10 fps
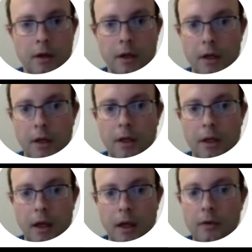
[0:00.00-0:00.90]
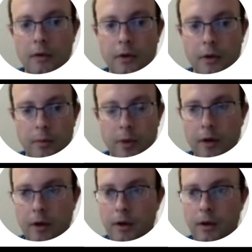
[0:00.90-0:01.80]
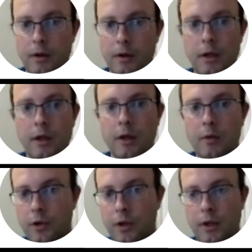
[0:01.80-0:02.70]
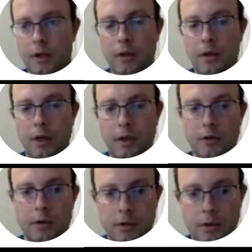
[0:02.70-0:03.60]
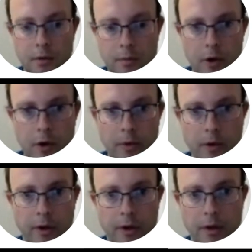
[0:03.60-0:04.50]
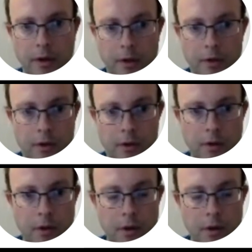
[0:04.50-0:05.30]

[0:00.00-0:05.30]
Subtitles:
it has it keeps the indentation, proper indentation.